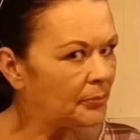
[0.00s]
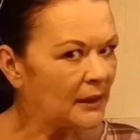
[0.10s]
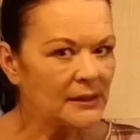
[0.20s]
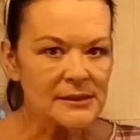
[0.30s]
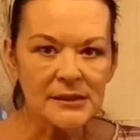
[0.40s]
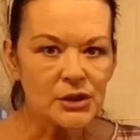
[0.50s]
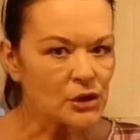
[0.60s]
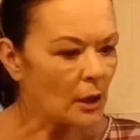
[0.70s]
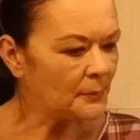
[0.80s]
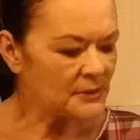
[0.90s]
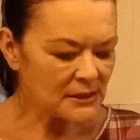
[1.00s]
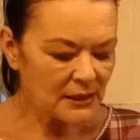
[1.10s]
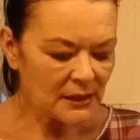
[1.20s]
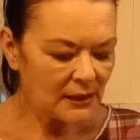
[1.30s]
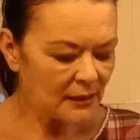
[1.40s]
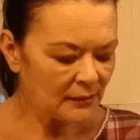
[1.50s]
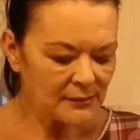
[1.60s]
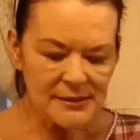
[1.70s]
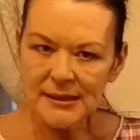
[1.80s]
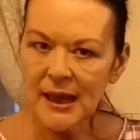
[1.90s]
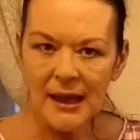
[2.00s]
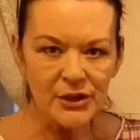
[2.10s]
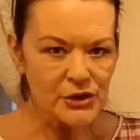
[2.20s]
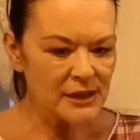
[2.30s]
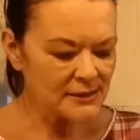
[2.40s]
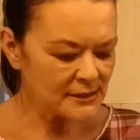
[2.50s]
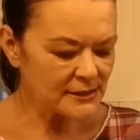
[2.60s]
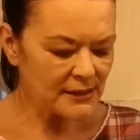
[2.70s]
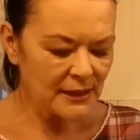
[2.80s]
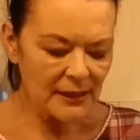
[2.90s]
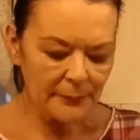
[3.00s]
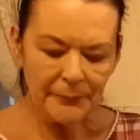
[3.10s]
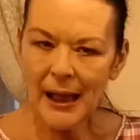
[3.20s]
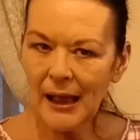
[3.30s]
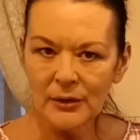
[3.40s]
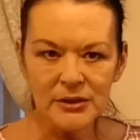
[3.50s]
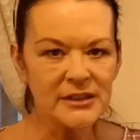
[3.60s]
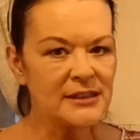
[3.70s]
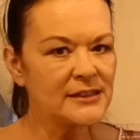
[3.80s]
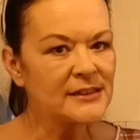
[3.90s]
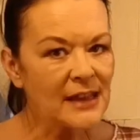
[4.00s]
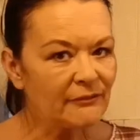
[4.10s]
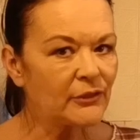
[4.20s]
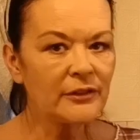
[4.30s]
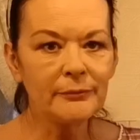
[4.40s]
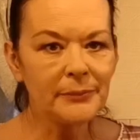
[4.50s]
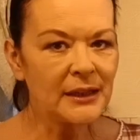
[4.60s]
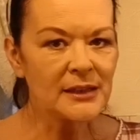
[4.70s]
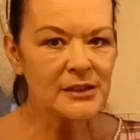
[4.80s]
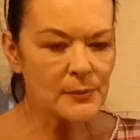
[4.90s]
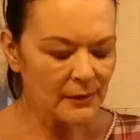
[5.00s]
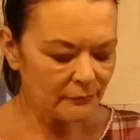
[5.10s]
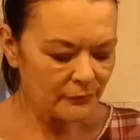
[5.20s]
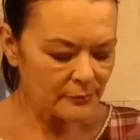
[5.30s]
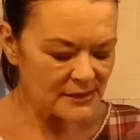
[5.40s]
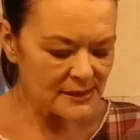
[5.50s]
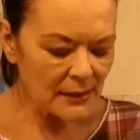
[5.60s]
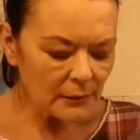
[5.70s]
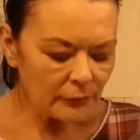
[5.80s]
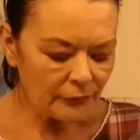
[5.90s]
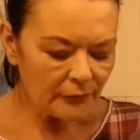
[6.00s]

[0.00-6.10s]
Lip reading: peeled it, chopped it, dehydrated it, powdered it, did everything beginning to end for myself.